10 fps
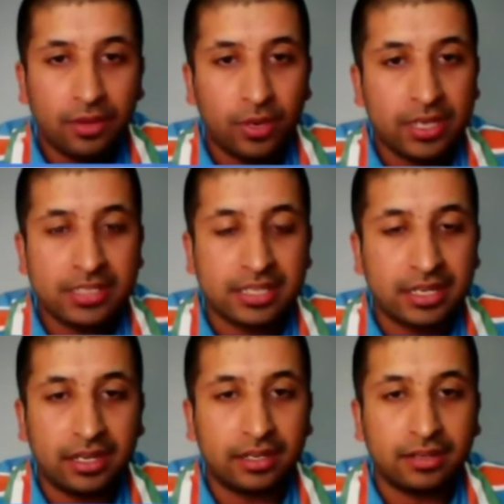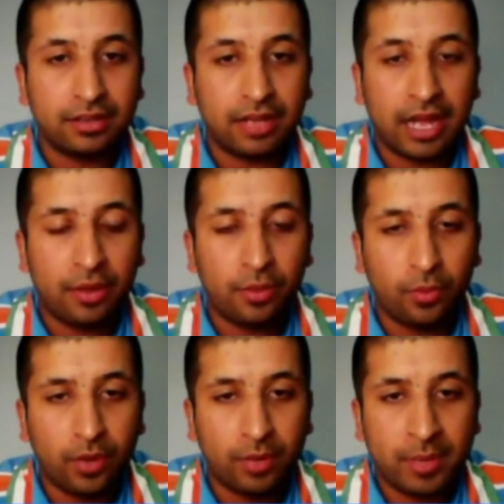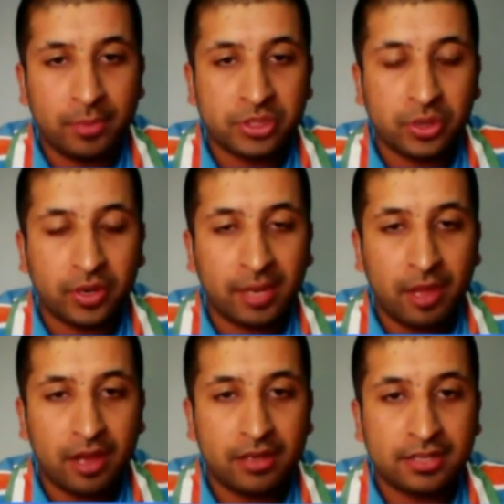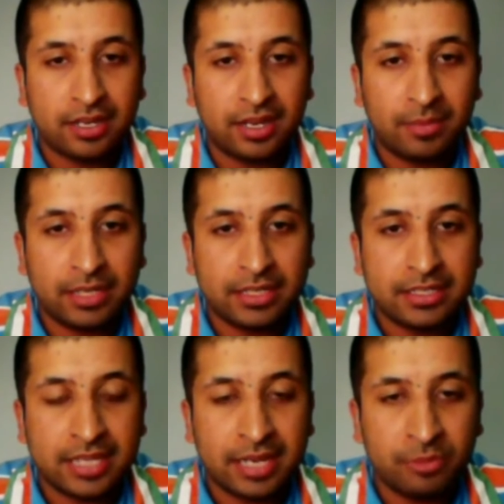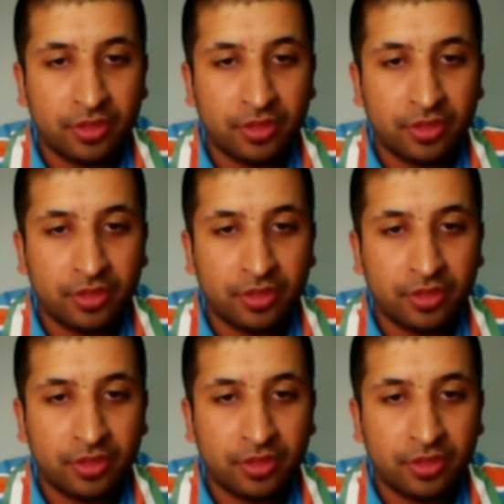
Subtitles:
What are people talking about this team?